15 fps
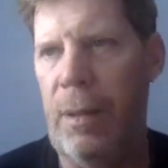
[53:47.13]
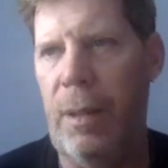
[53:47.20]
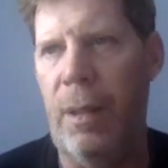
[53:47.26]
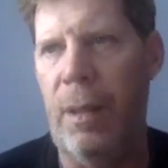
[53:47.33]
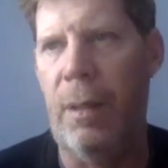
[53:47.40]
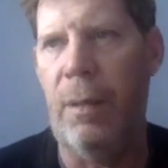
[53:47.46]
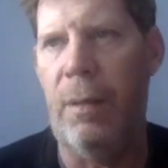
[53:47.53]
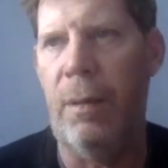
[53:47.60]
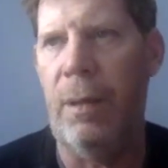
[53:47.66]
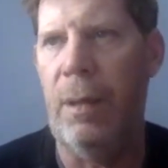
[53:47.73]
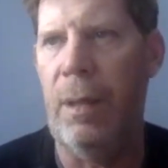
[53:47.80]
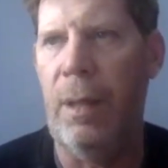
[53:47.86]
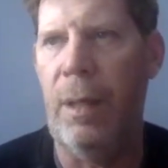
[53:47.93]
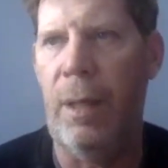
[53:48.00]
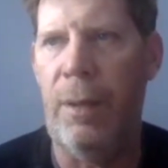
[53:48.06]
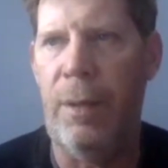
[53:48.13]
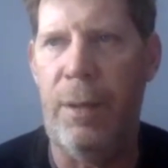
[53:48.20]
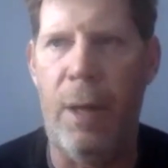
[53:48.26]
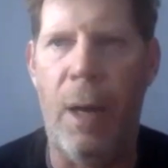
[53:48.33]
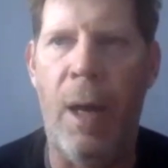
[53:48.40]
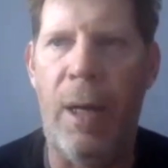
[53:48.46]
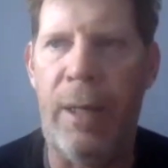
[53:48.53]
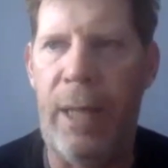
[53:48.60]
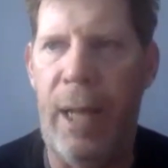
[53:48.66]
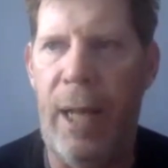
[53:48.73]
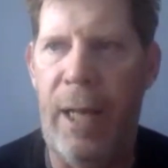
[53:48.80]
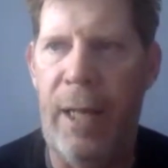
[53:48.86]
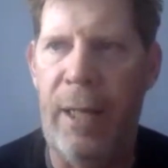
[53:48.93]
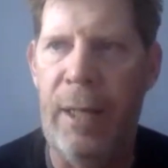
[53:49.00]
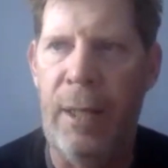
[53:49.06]
you know, another dog
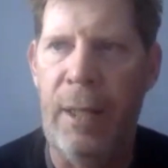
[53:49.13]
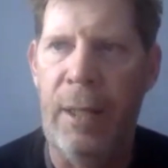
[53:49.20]
died,